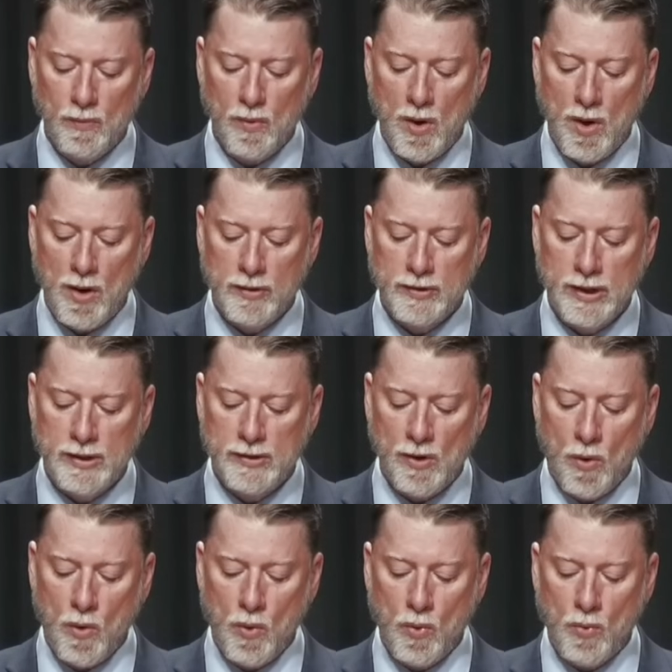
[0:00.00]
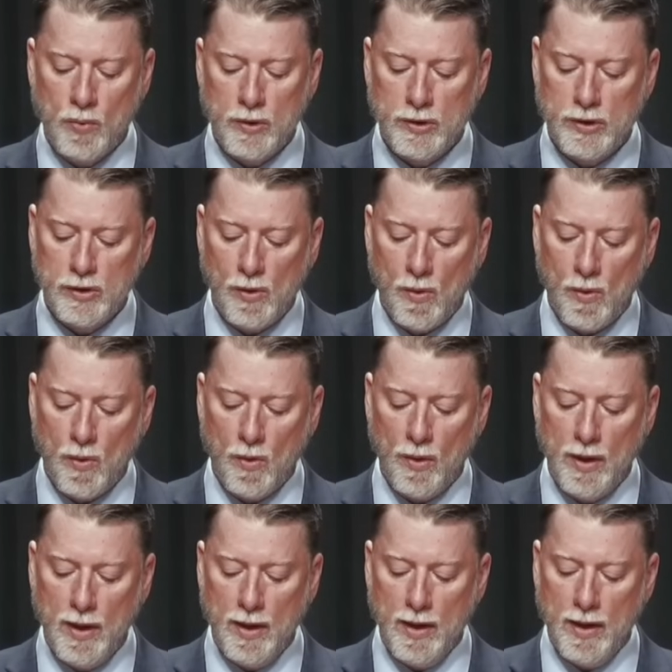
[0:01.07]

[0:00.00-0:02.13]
wrongs his own soul,